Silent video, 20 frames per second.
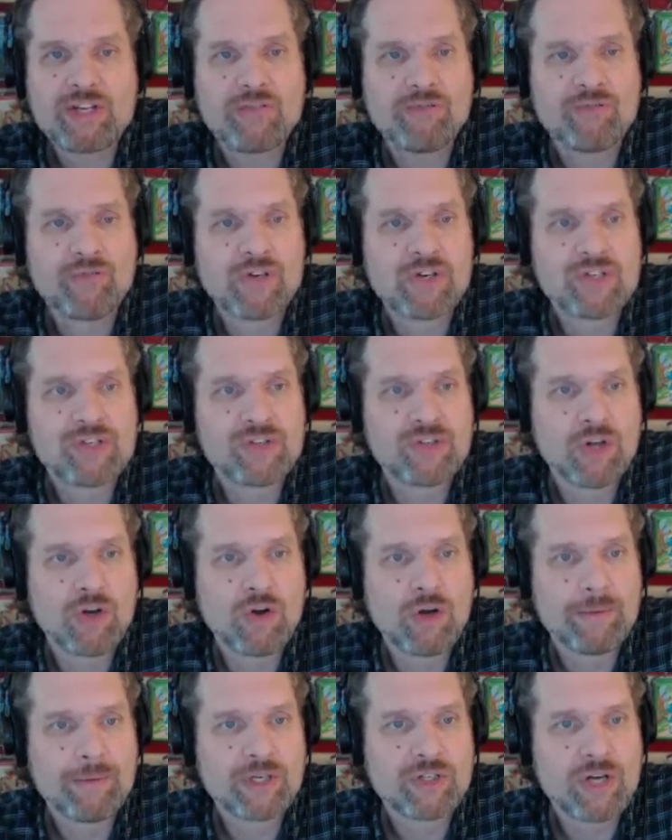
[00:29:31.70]
first,
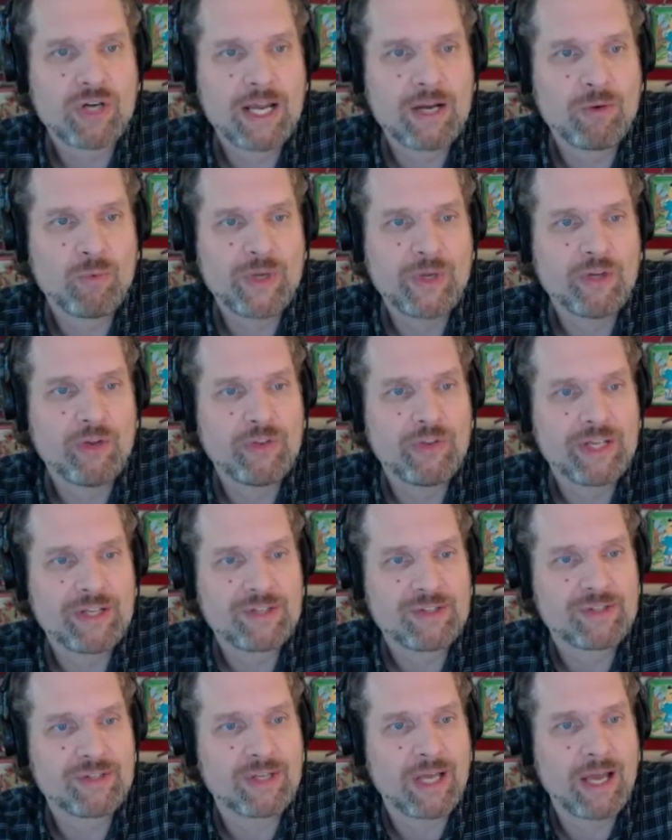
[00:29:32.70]
though. I'm going to try and wheel
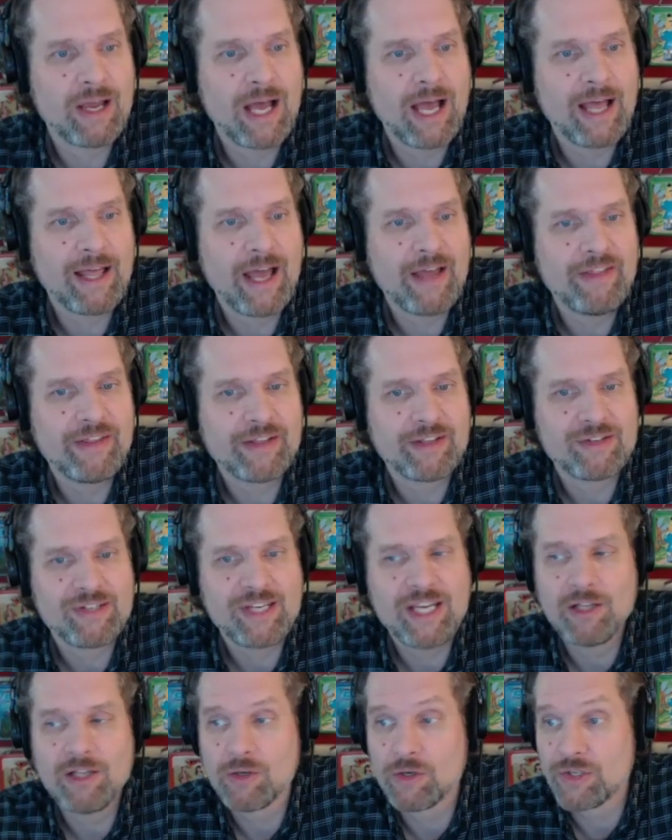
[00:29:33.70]
this. I think this
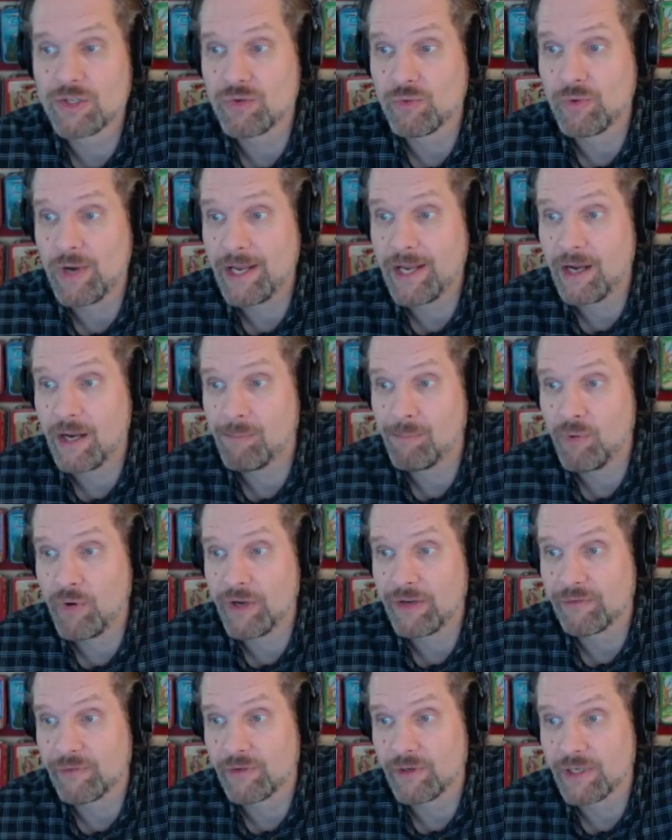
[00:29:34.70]
healer is right on
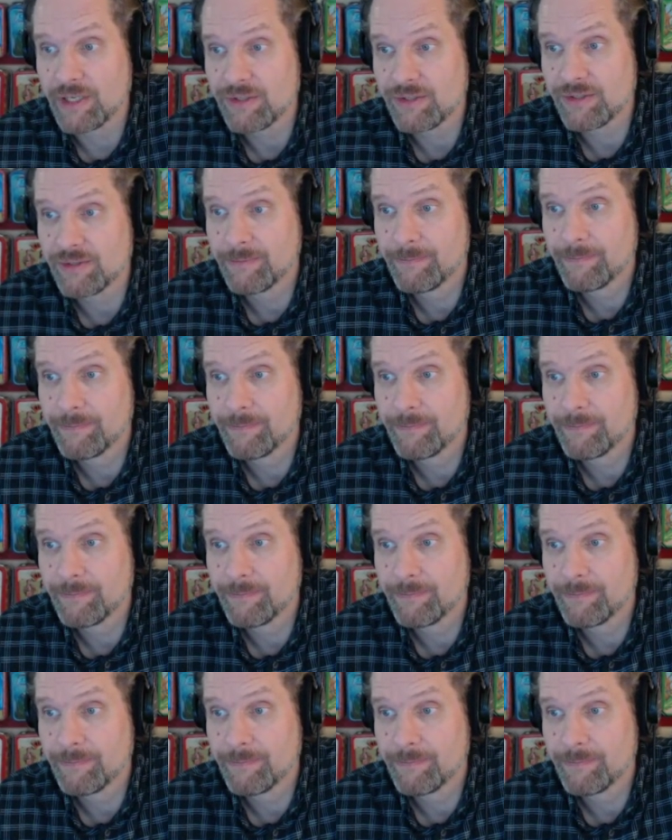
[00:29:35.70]
point for us.